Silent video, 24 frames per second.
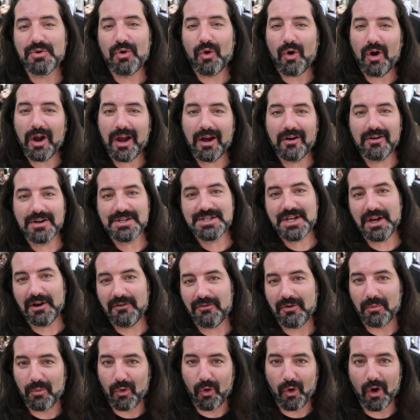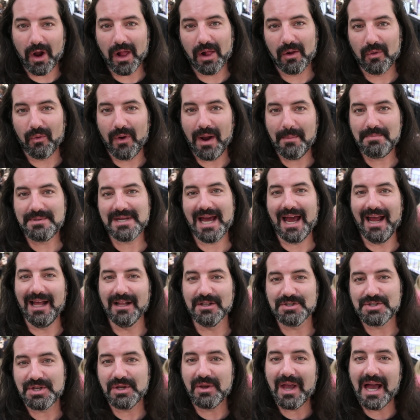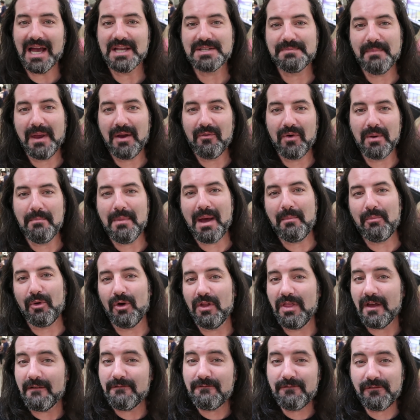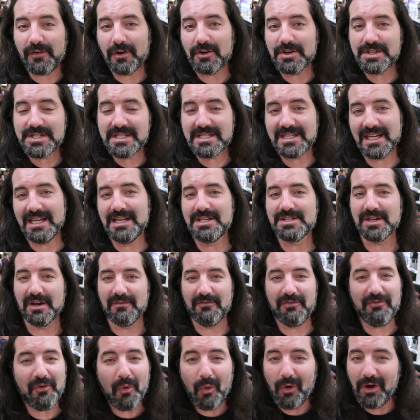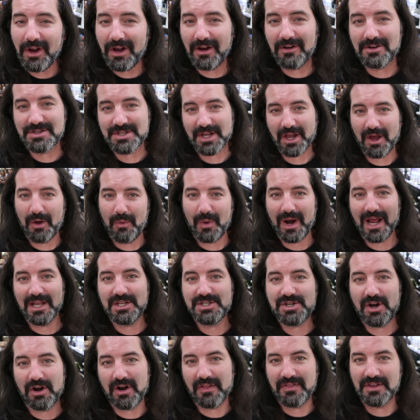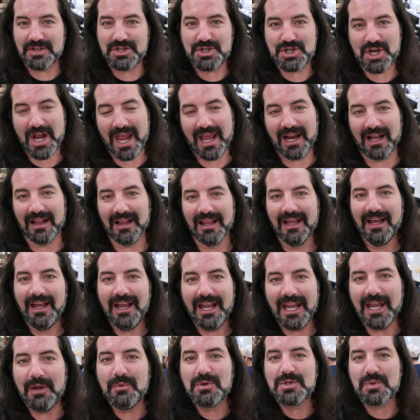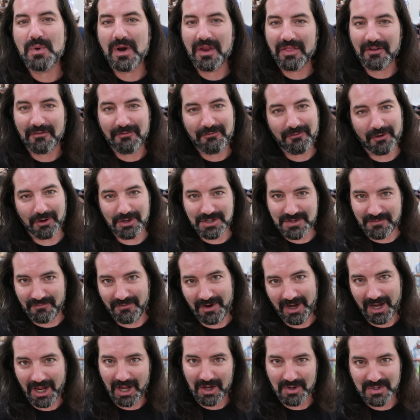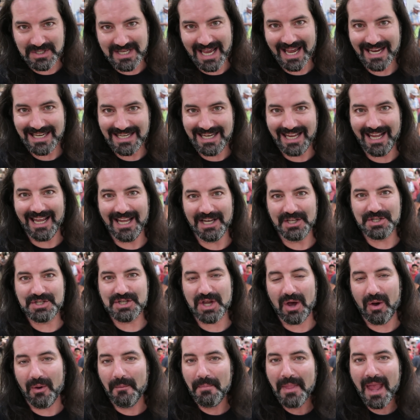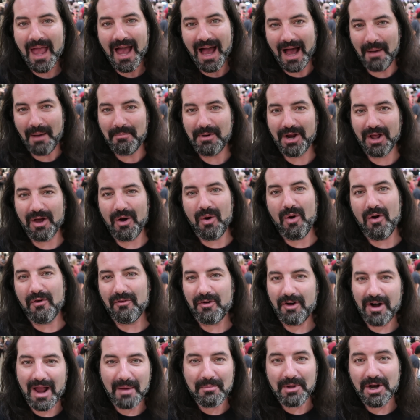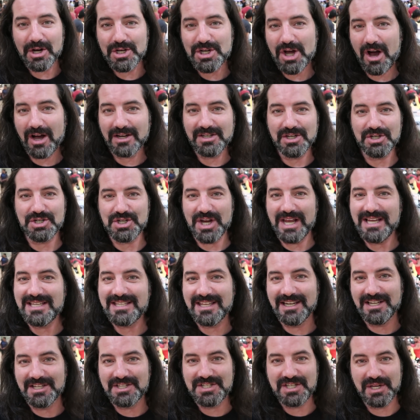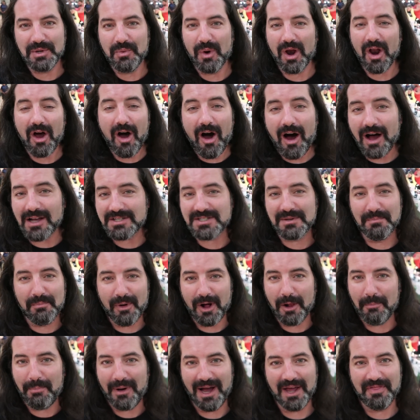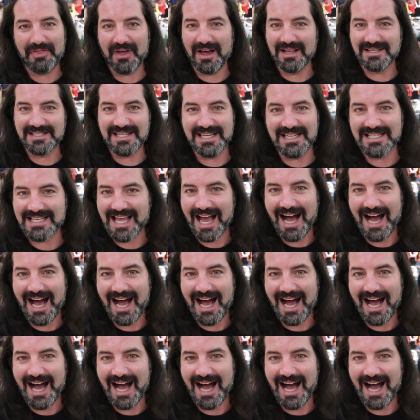Royer is here from Royal Reptiles. You guys may remember in the first season, 4 years ago when I started this channel, he was one of the first videos I did. So I'm gonna go over and I'm gonna talk to Jason and see what awesome ball pythons he's